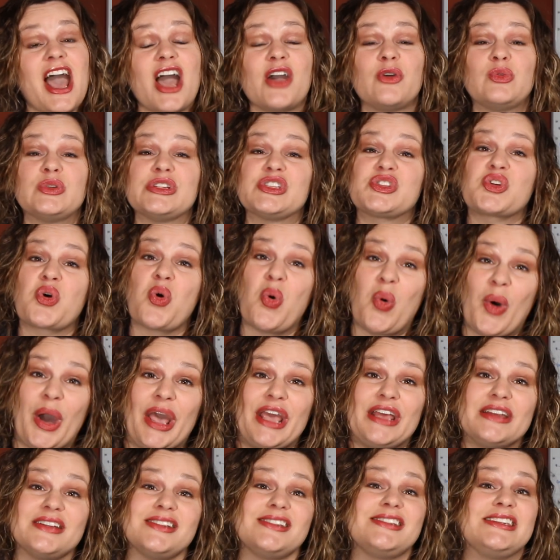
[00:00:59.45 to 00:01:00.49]
I was
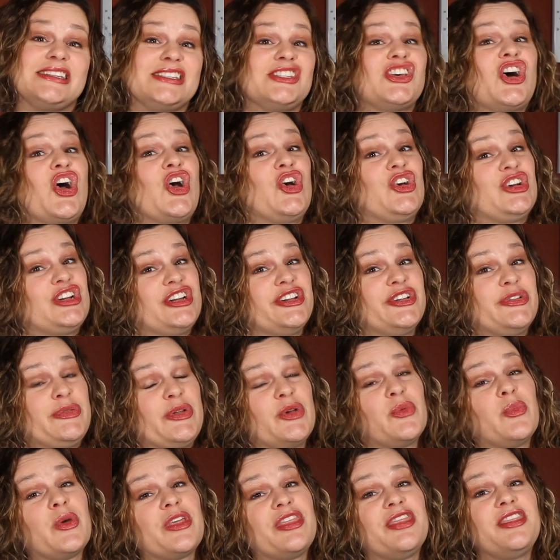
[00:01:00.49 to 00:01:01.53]
quite disheartened
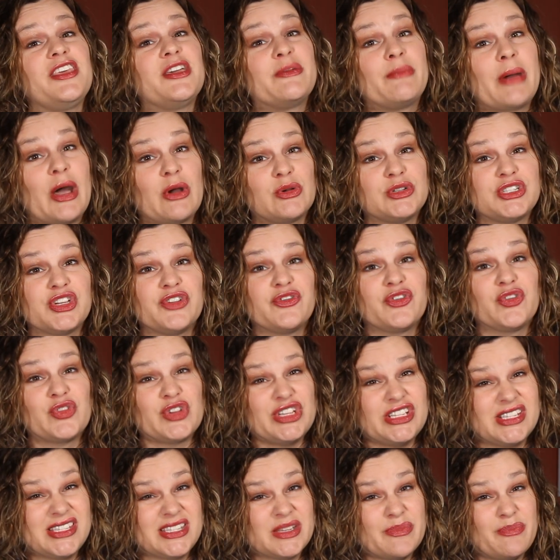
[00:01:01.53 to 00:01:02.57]
with the amount of
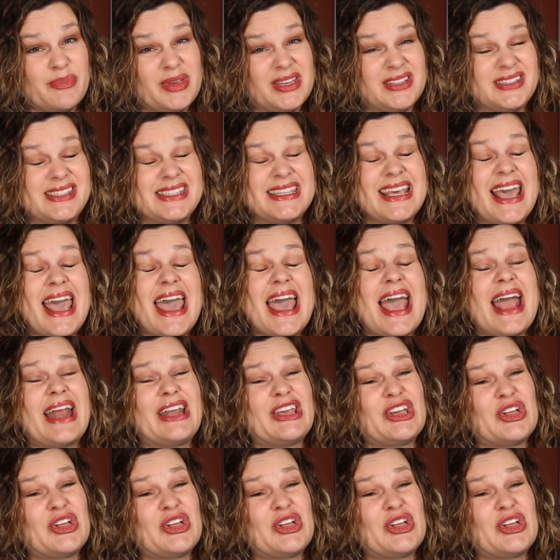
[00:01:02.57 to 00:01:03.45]
resubmits, and